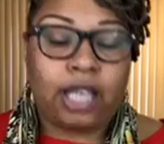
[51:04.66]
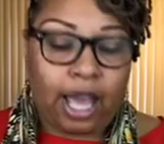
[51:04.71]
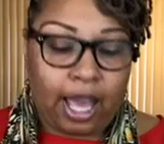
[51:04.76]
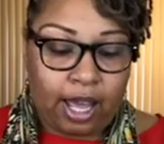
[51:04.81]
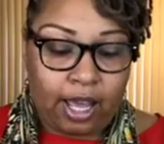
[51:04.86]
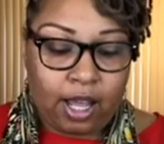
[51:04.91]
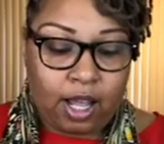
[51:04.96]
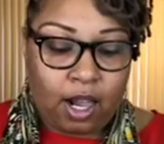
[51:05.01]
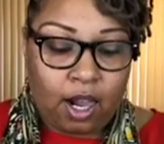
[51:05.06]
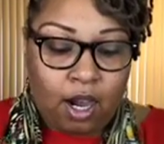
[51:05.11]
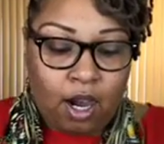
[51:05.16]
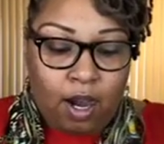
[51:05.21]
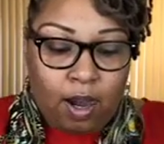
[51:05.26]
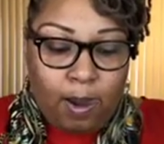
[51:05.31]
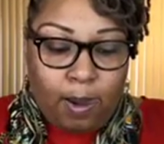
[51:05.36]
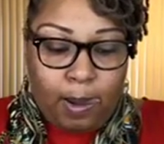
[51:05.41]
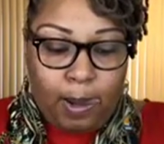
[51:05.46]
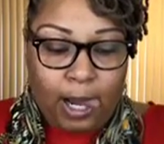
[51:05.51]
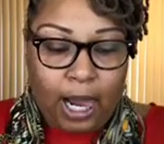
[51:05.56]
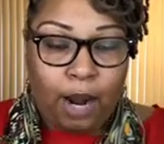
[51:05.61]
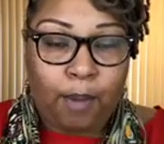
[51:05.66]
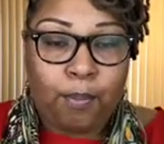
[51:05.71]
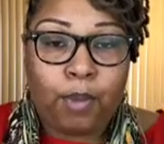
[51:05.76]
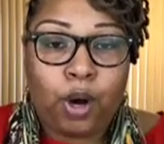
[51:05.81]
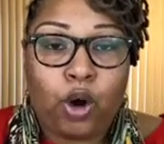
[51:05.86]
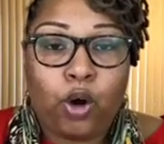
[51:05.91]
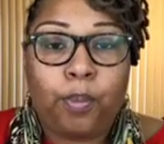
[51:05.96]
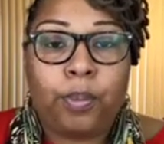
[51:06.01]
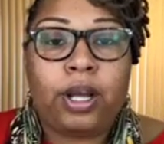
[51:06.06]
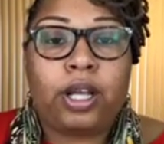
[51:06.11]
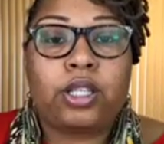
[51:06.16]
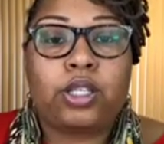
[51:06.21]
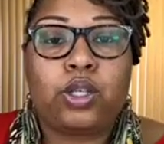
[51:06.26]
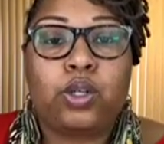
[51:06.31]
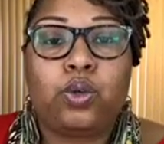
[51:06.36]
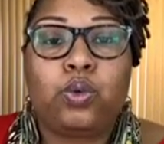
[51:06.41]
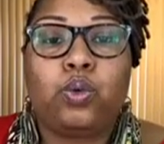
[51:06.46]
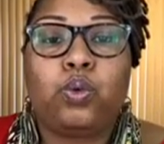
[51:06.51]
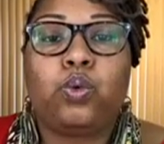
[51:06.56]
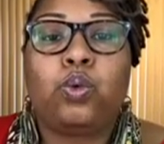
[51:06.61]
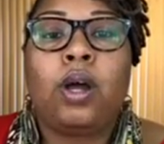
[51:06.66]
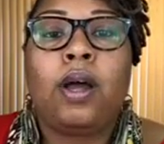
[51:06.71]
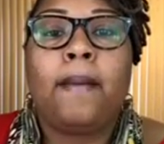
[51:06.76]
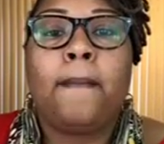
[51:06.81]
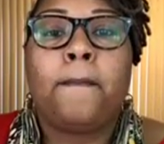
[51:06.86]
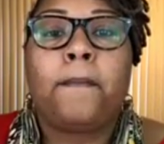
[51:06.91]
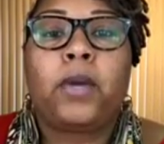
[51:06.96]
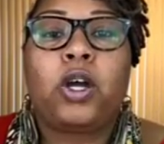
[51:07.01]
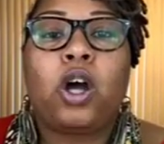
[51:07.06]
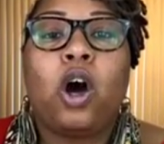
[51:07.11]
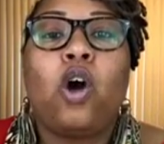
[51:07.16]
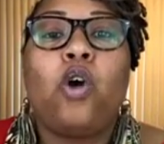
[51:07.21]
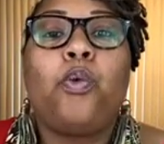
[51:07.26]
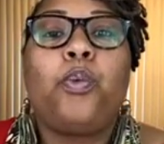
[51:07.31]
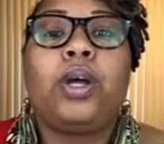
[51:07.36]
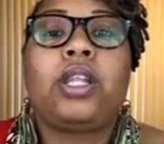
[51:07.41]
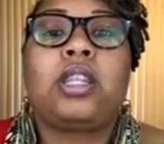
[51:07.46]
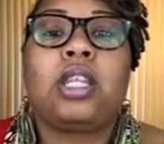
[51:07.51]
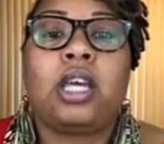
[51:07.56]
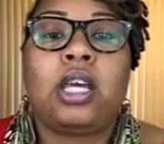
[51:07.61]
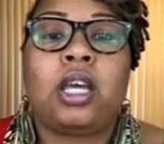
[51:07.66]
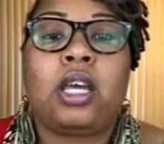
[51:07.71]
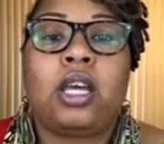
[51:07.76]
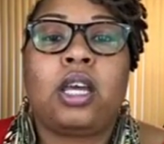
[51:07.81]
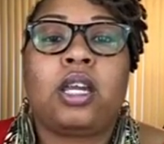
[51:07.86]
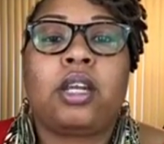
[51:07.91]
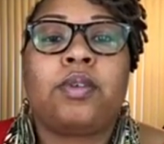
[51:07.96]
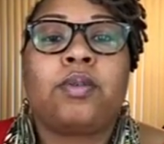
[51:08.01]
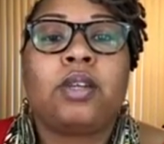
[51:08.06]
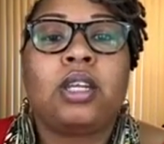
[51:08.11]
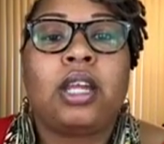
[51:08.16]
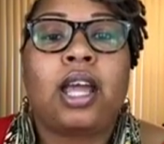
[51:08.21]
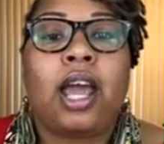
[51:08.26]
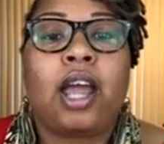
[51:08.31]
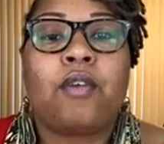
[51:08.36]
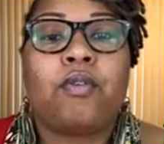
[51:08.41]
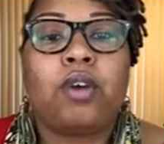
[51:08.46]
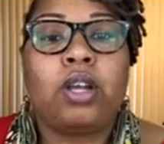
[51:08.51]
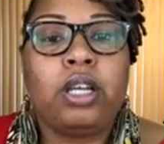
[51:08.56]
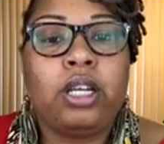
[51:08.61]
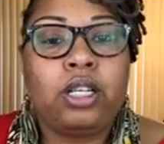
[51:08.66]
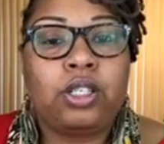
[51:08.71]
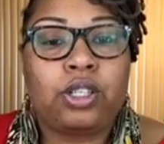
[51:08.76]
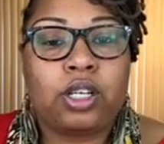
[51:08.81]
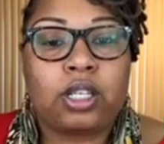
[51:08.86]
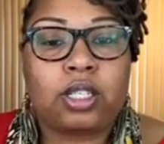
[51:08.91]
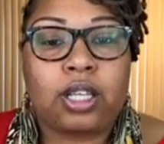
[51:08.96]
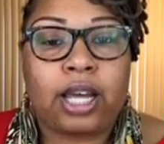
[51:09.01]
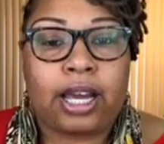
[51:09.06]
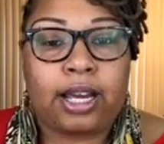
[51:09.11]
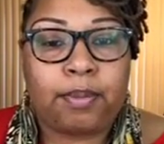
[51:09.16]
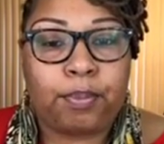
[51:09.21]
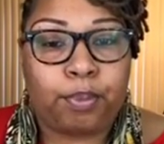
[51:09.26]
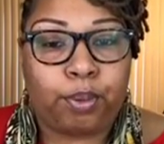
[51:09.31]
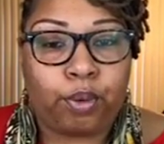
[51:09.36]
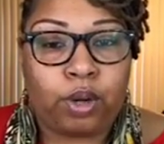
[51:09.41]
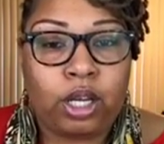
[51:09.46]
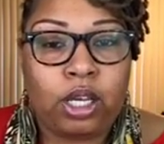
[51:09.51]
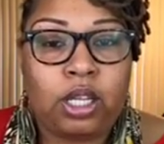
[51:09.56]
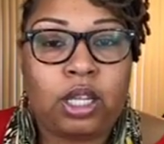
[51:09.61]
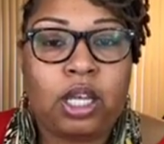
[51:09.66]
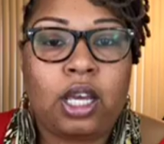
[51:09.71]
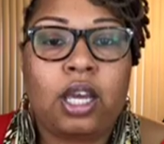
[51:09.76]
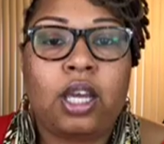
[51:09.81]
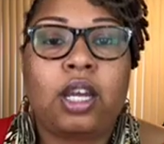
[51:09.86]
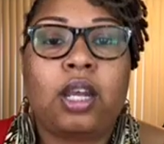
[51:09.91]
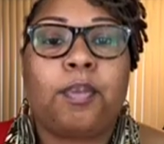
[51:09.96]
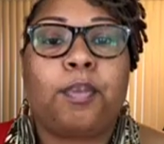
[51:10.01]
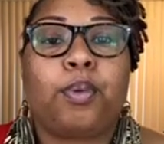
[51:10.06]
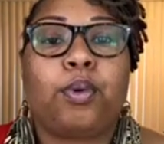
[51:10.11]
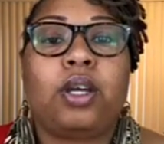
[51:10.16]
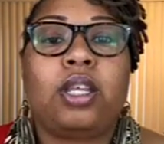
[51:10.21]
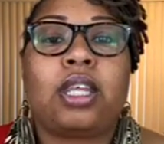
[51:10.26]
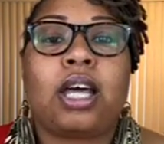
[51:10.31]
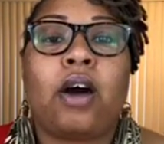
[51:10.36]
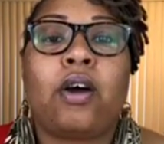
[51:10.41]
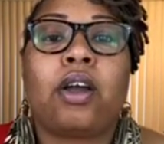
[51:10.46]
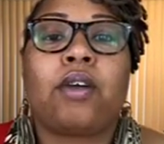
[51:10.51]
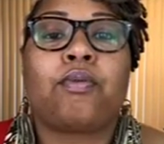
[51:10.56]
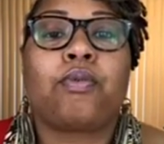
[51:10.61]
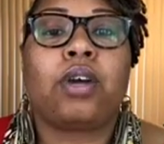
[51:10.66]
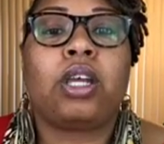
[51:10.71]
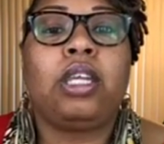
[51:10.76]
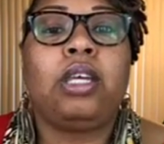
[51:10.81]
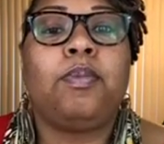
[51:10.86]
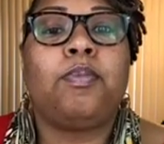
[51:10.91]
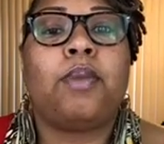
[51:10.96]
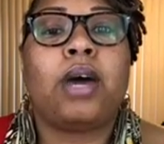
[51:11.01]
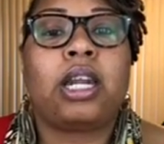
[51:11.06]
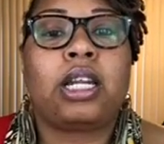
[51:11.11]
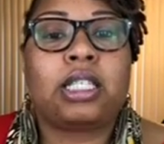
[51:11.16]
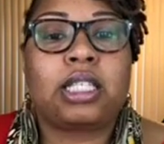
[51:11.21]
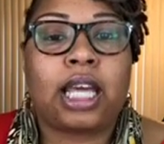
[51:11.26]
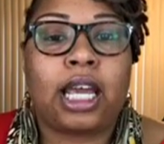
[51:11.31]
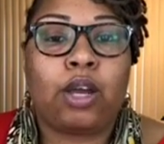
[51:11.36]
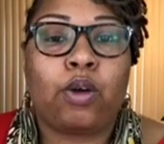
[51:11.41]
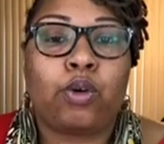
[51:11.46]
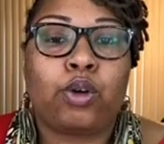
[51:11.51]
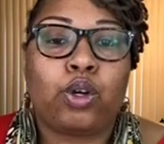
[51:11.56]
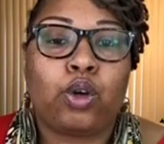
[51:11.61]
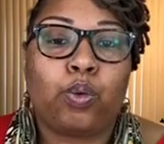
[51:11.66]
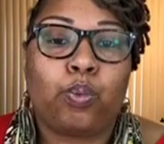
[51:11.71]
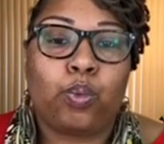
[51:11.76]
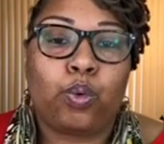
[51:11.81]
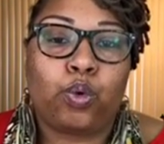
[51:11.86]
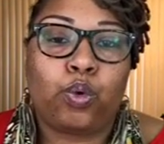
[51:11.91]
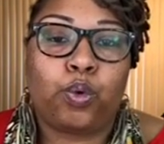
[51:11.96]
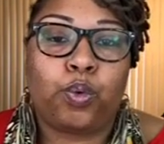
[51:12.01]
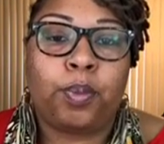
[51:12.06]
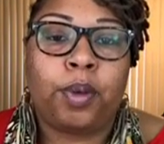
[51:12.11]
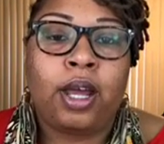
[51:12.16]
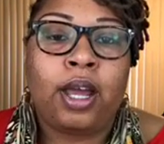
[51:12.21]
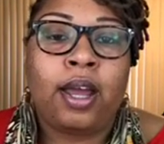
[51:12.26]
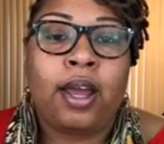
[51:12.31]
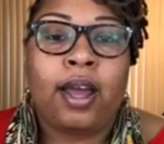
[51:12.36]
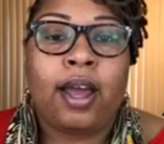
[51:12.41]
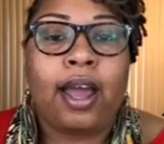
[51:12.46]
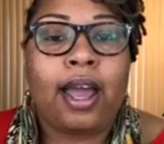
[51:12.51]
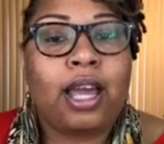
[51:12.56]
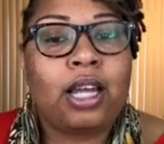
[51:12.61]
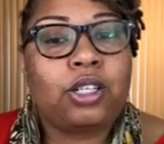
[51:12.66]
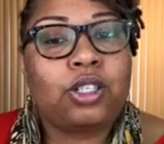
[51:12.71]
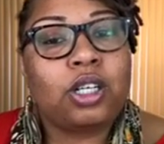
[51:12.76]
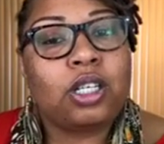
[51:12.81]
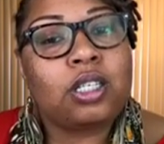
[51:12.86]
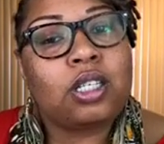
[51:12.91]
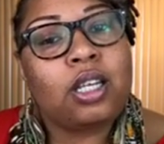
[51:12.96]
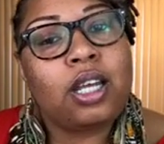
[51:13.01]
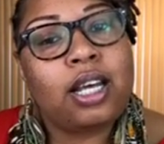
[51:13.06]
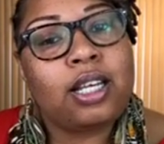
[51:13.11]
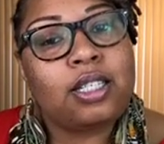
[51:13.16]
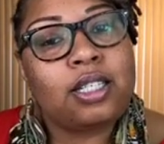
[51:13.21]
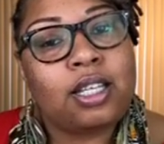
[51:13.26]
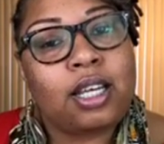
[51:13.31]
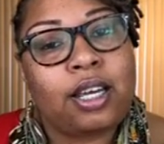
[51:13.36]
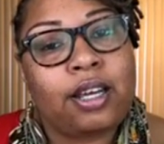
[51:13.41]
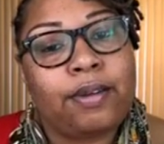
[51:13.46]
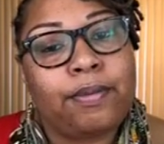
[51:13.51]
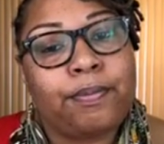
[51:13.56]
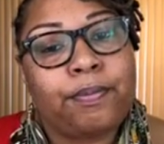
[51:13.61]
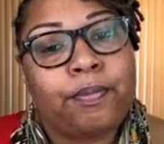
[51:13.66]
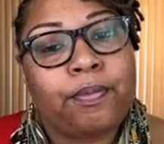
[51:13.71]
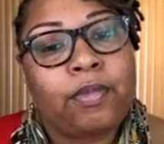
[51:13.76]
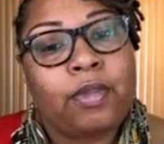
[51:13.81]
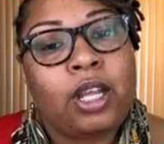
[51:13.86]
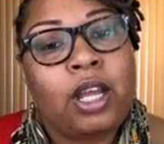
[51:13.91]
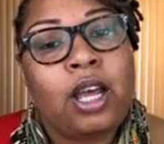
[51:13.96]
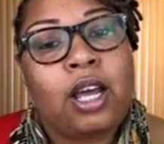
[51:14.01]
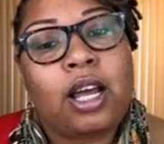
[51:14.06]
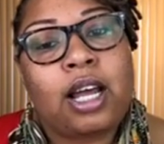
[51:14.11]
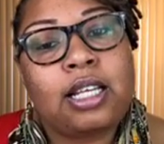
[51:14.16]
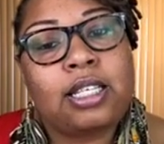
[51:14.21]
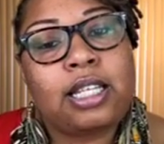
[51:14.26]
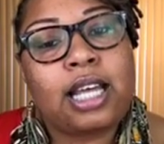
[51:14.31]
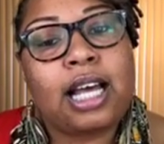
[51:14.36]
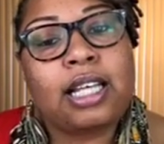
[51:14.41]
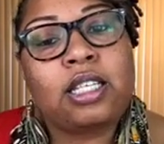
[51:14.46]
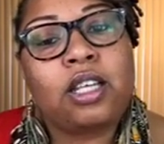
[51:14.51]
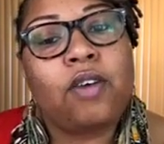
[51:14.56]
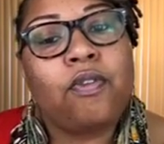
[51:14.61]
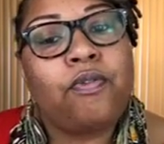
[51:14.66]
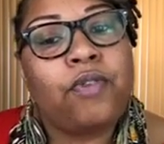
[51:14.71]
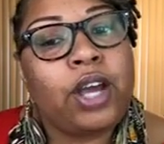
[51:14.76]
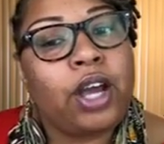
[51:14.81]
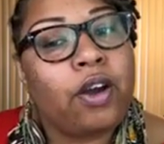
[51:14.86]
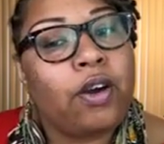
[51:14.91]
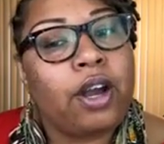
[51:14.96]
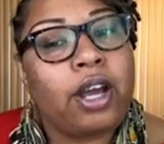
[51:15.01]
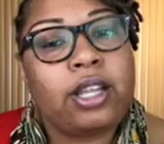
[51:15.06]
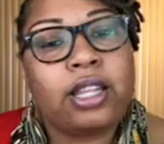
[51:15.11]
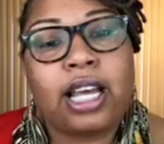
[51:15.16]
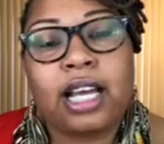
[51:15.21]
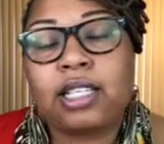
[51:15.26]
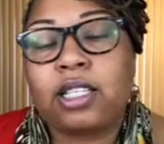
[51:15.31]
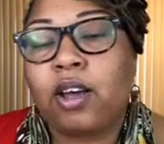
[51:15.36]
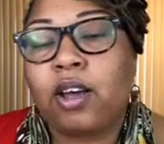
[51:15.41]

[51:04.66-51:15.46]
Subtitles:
take a moment to go within and really just like breathe in and breathe out and really meditate on your womb and just listen. Because that's a very